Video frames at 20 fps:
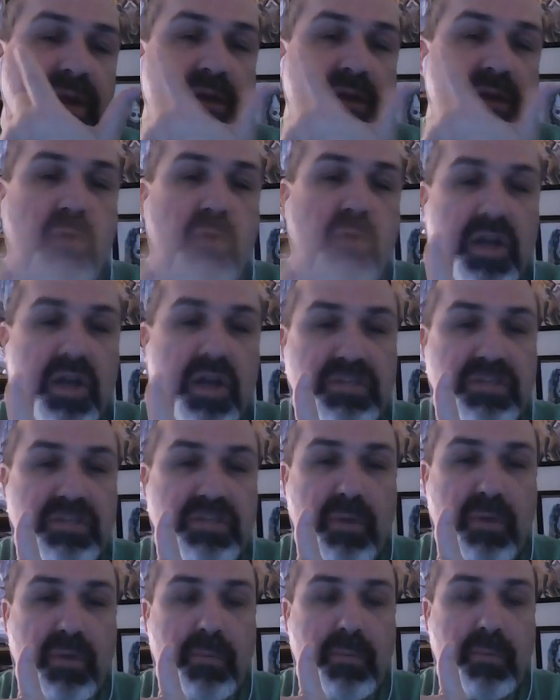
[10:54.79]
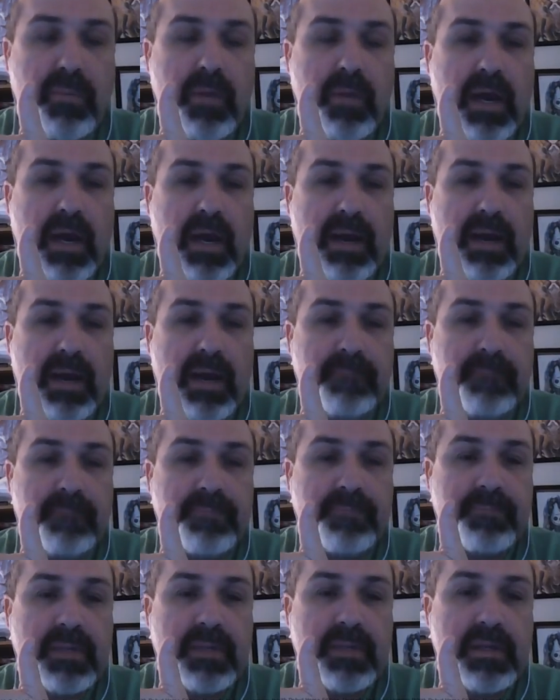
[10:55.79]
a crossbow um,
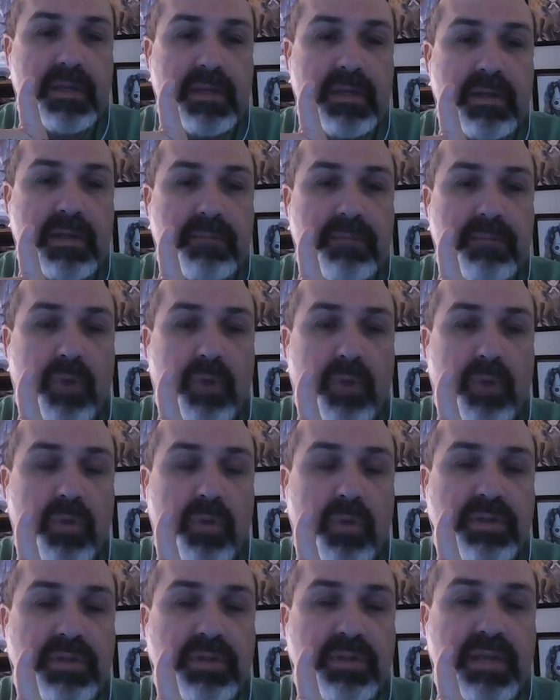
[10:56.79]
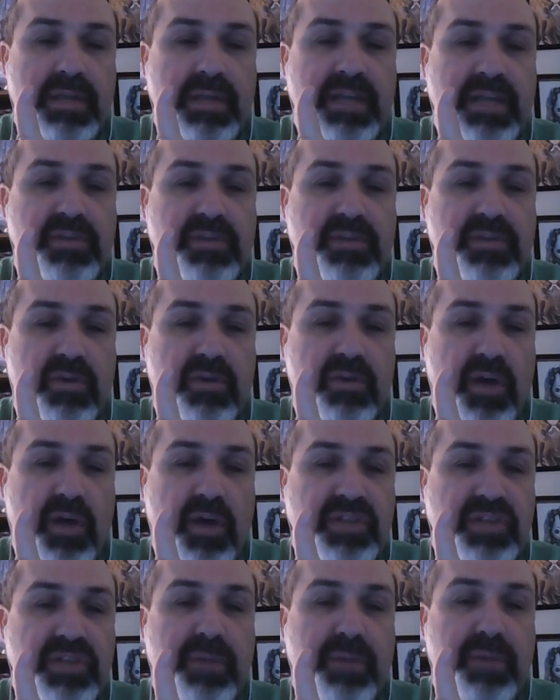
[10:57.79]
bolt into a
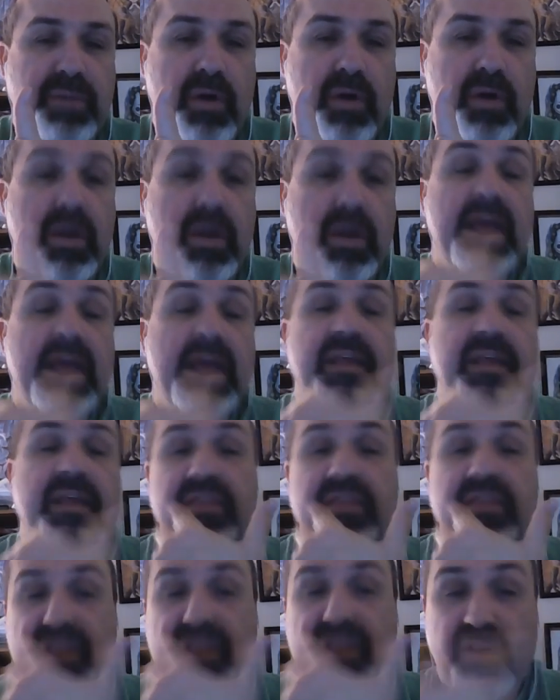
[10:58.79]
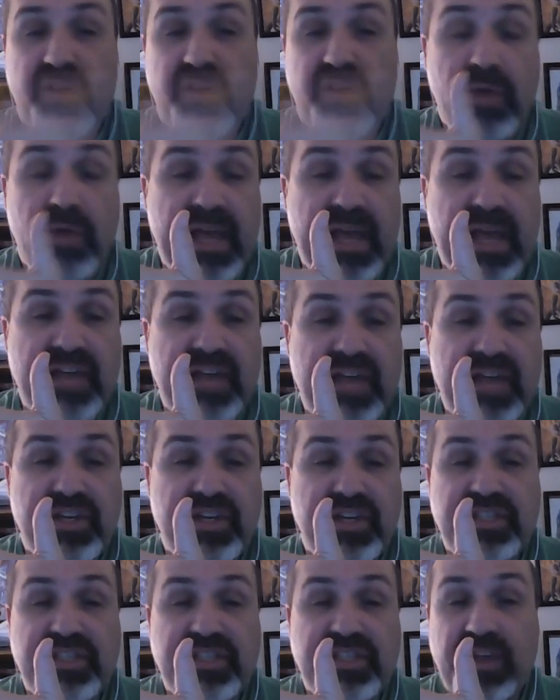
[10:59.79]
crossbow. The loading
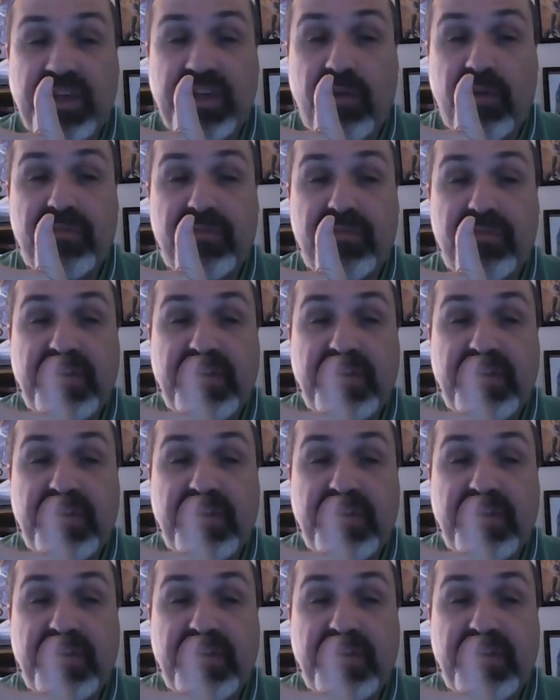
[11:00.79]
action itself